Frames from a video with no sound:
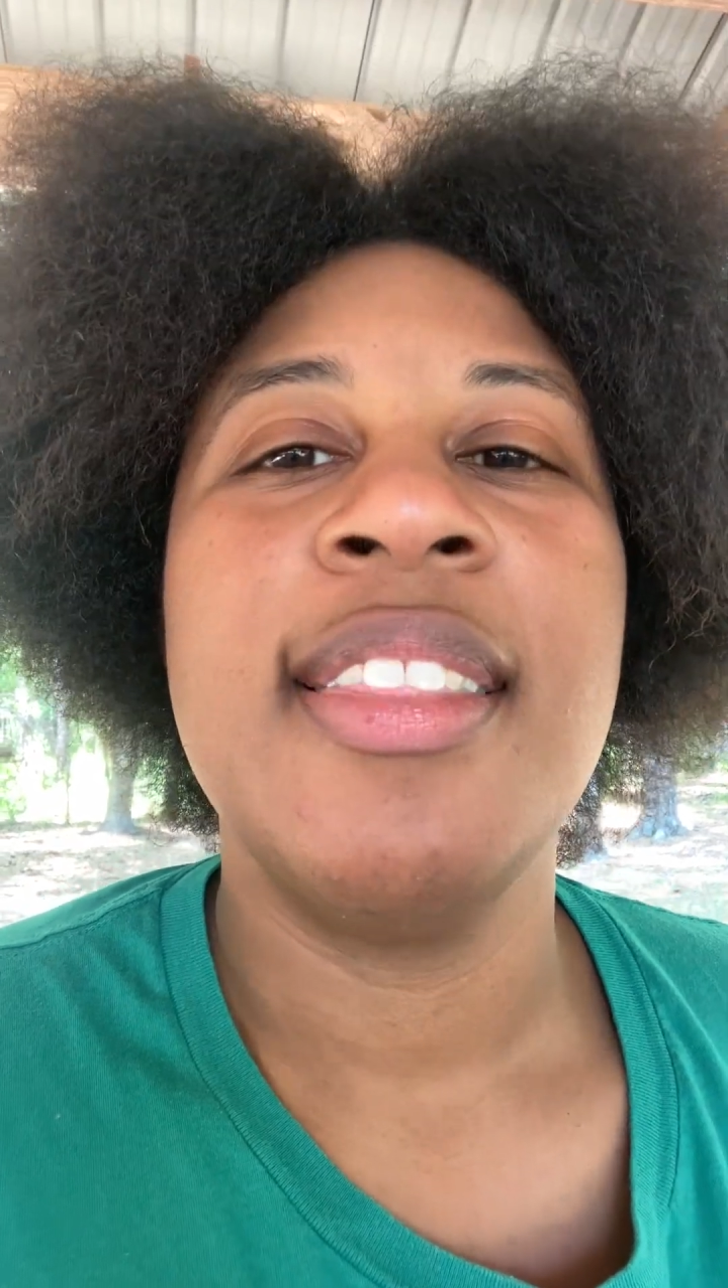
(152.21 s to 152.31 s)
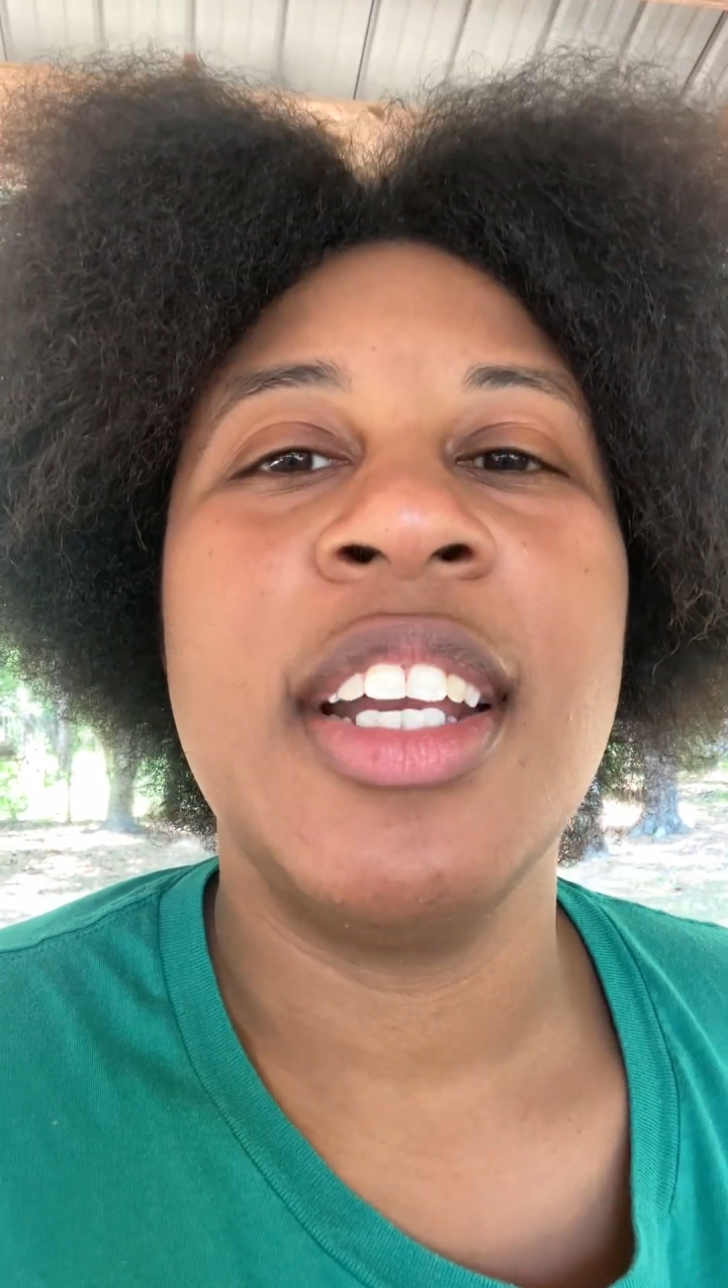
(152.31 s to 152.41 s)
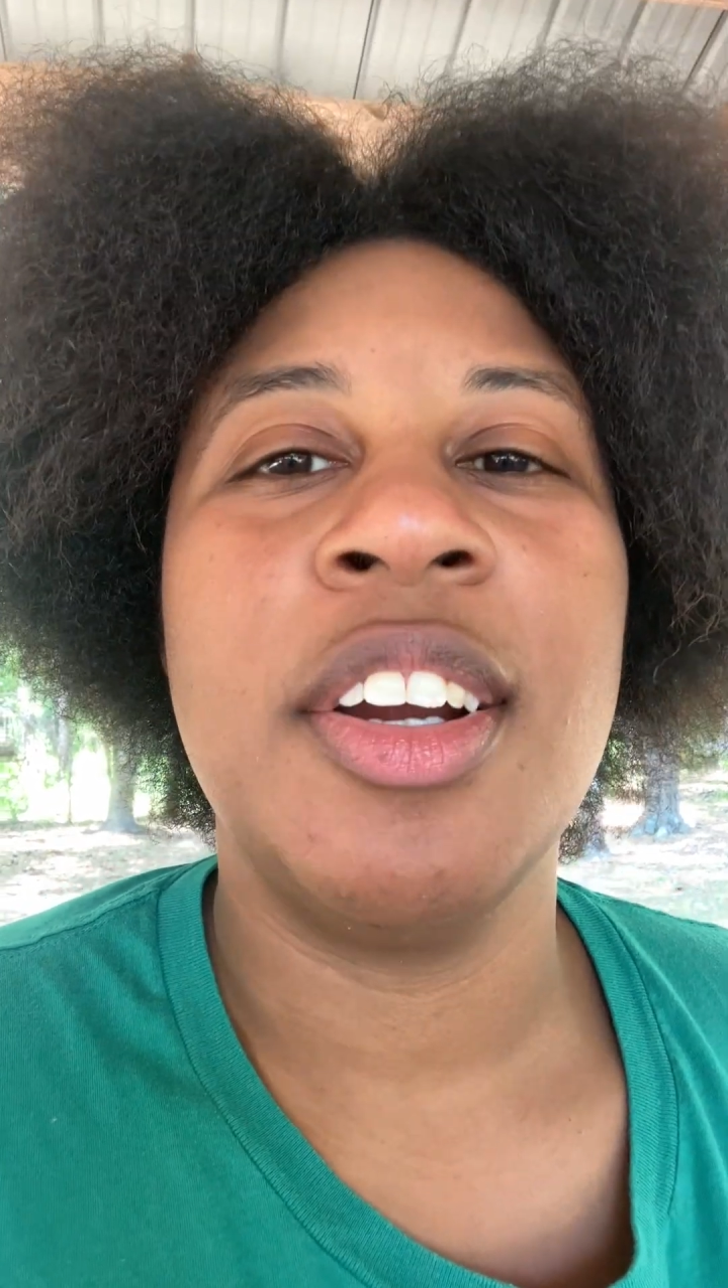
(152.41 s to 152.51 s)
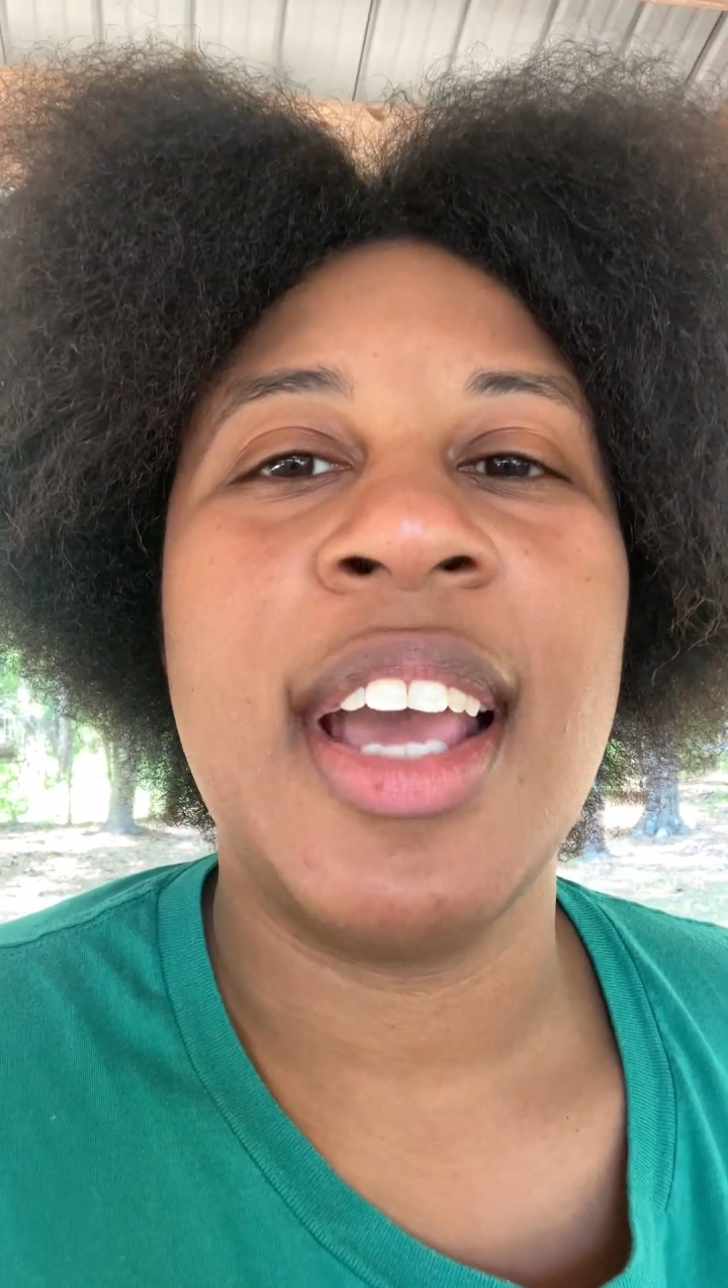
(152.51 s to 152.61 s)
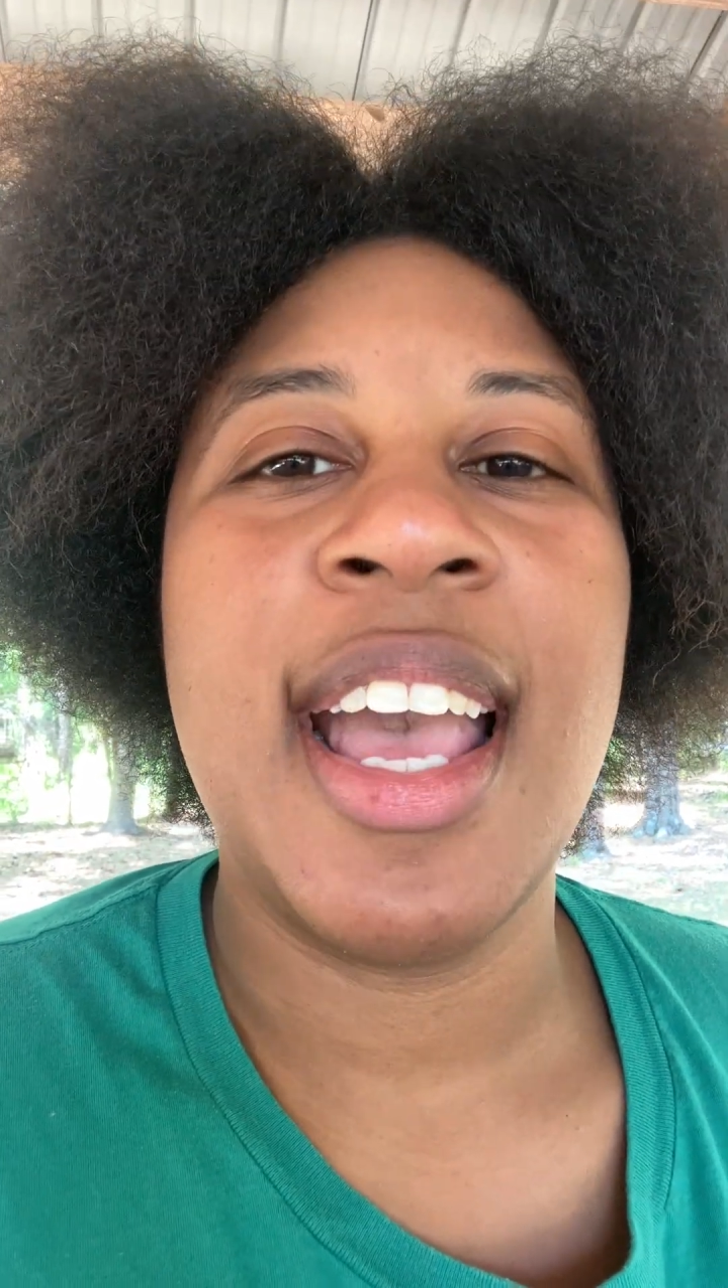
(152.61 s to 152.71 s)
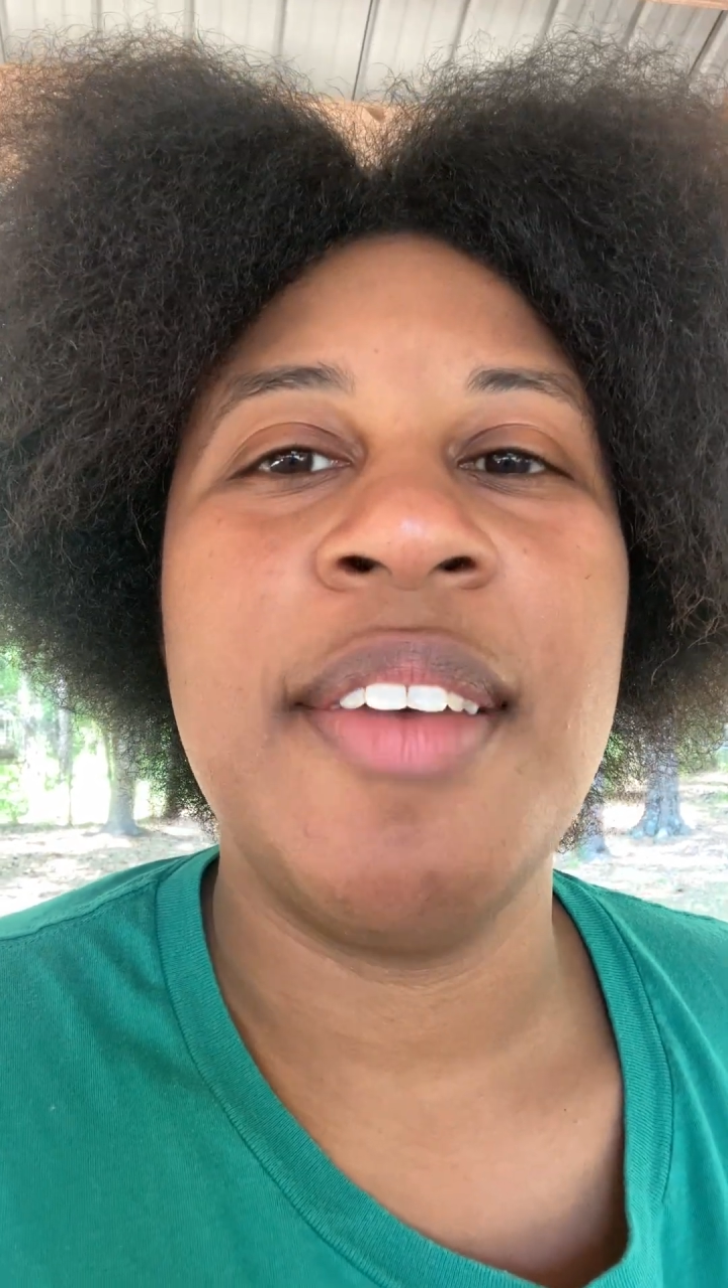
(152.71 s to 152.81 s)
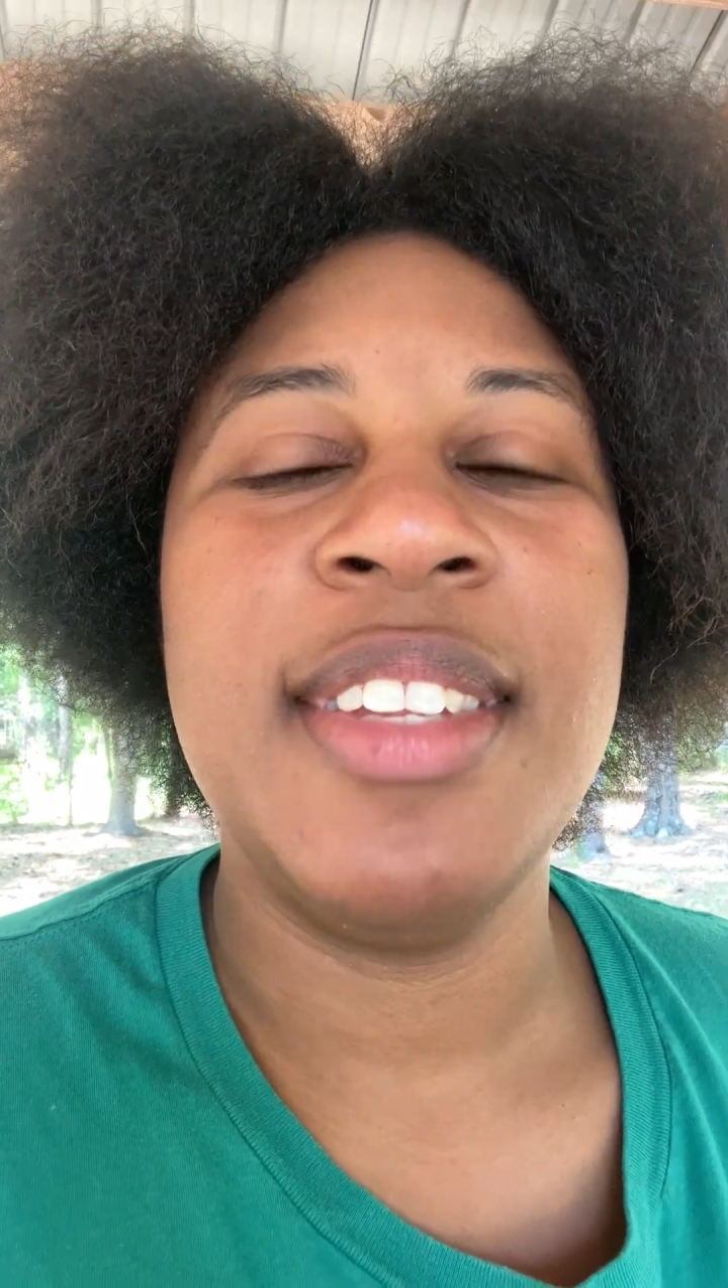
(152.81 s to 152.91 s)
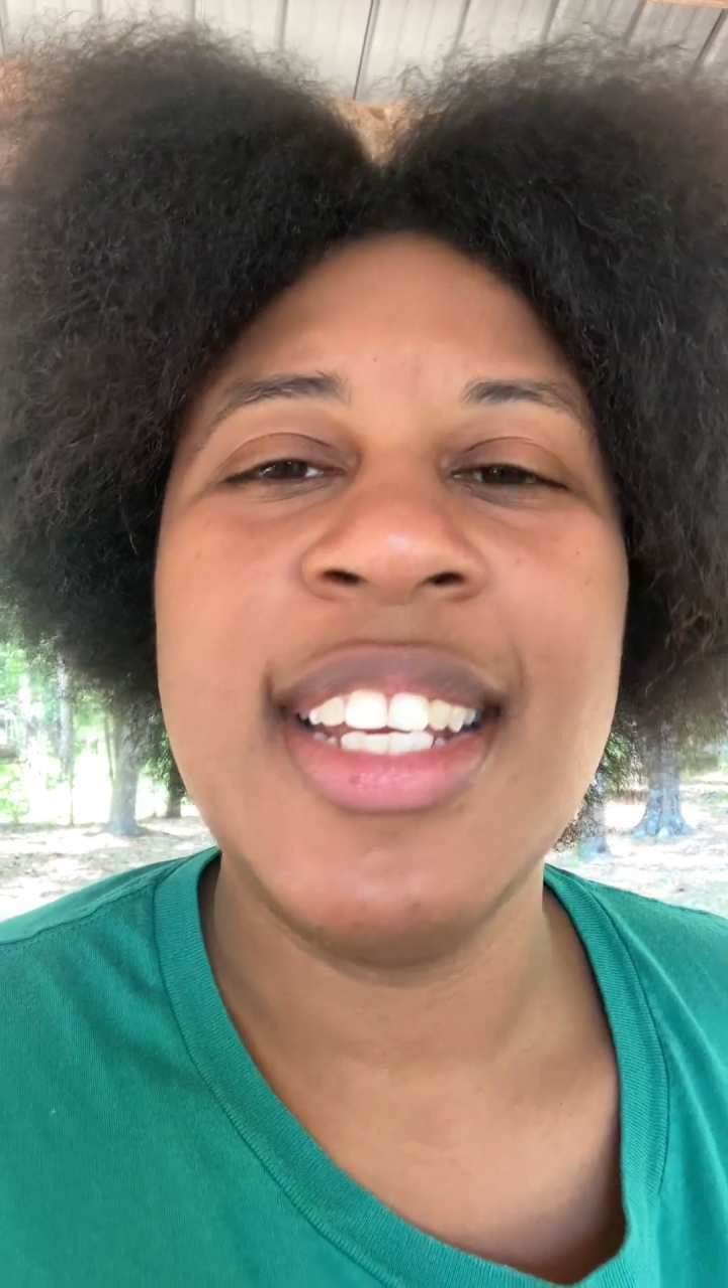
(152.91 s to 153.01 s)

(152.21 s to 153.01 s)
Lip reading: they're going to have